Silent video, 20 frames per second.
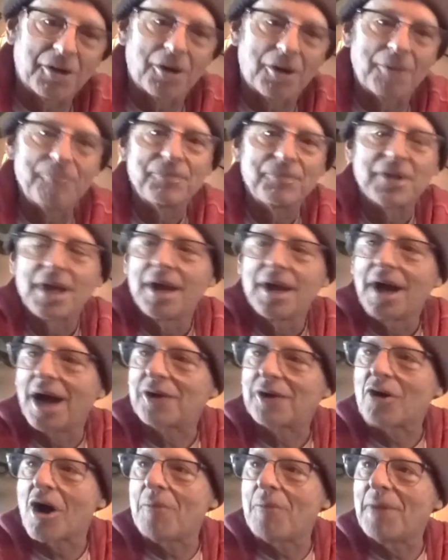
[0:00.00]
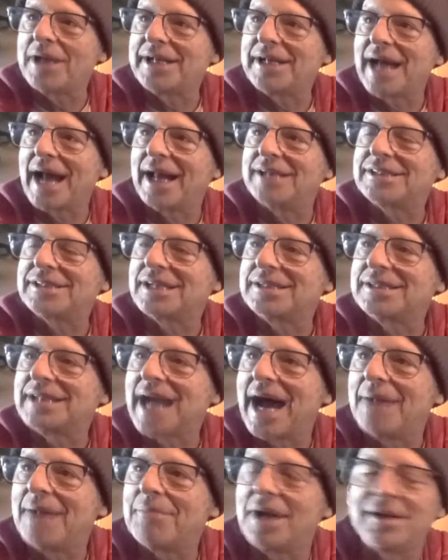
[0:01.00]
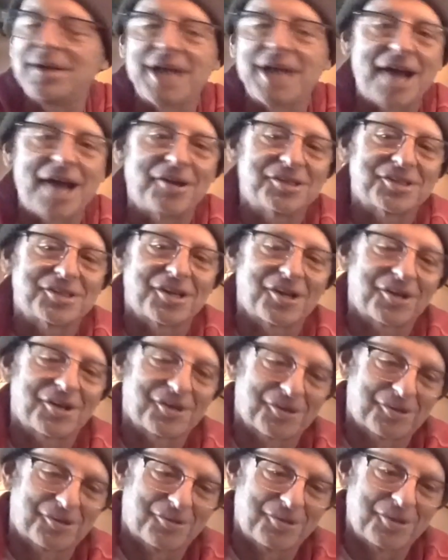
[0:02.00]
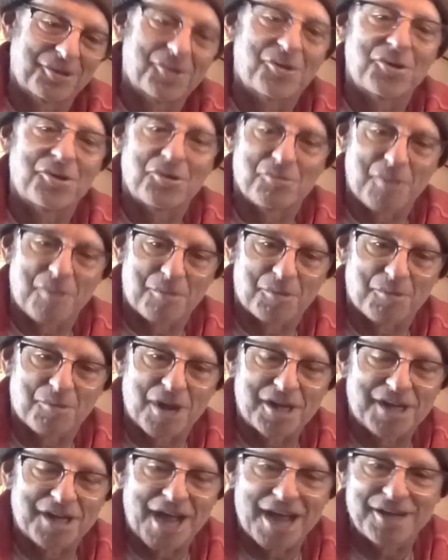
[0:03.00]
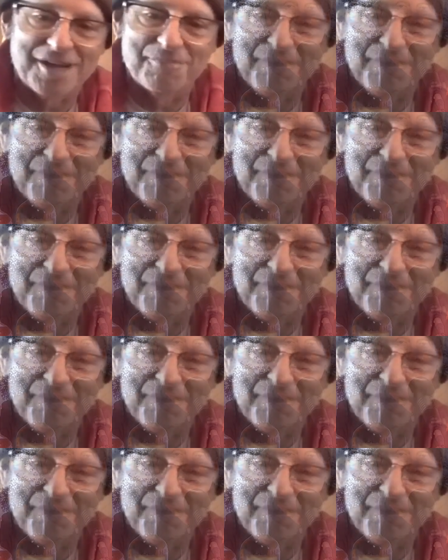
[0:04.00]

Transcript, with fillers: you know, I called my dad. I said, Dad, my dad is a, you know, you remember my oh,